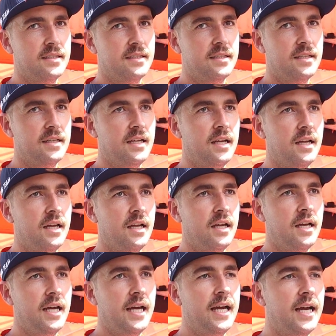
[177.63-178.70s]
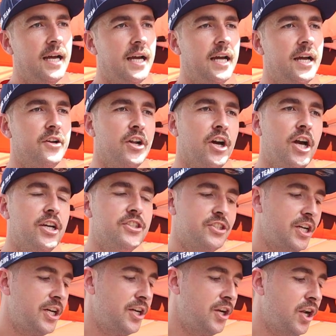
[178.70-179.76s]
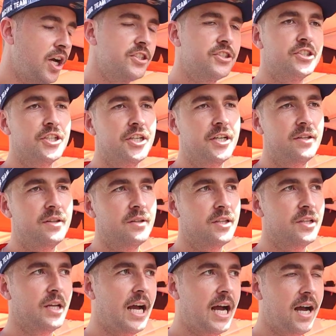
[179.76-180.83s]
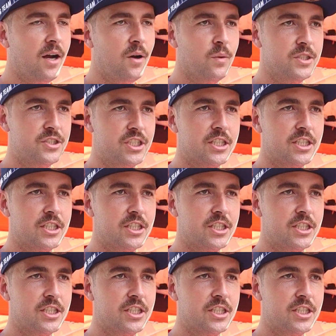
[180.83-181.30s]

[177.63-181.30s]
Uh, uh no, so last year I was